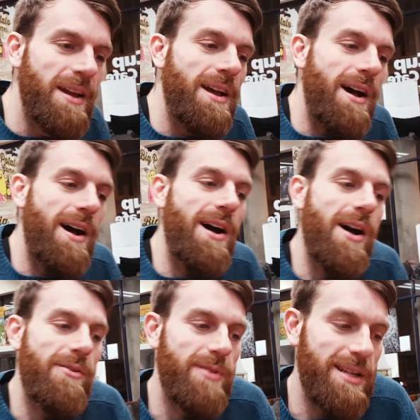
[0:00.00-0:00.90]

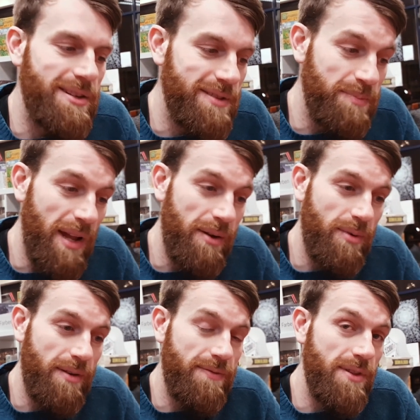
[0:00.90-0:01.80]
Really good to play
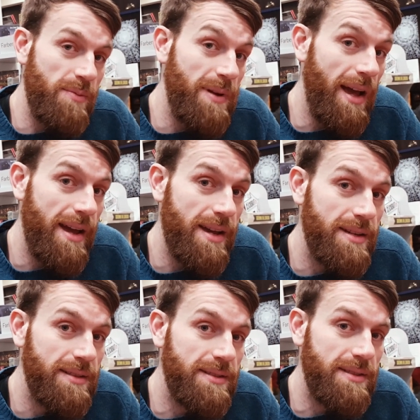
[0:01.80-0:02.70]
with new
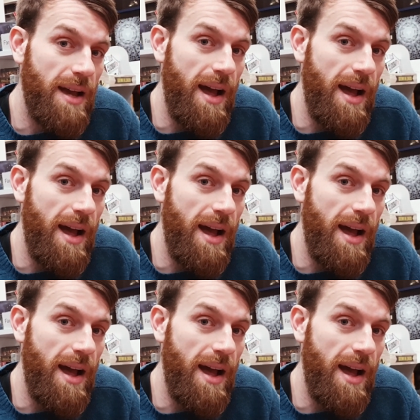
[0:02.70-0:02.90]
players,